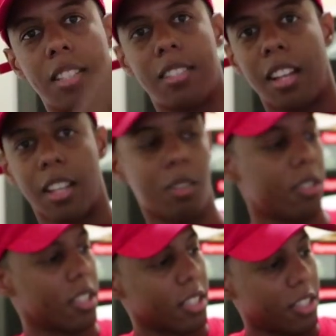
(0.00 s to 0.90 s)
It's like, yo,
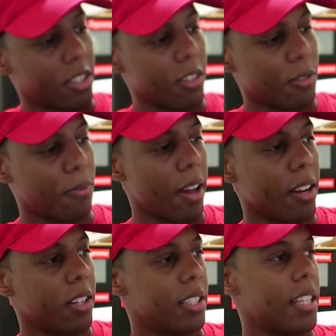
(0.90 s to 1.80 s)
search
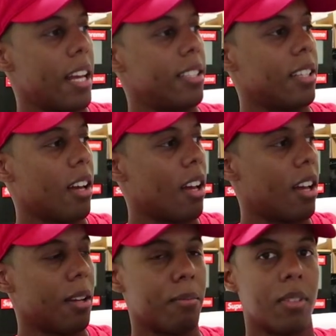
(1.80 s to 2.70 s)
fire. It says,
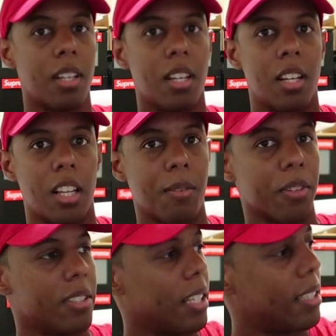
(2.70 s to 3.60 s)
um, I
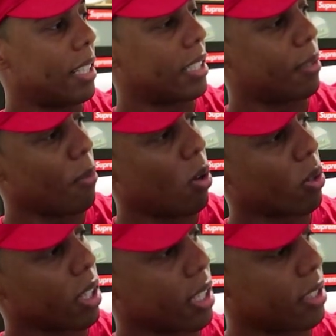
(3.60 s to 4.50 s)
forget it says, it says
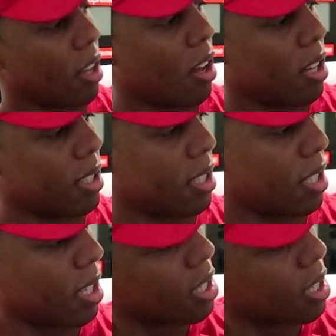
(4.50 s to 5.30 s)
smoke, exhaust,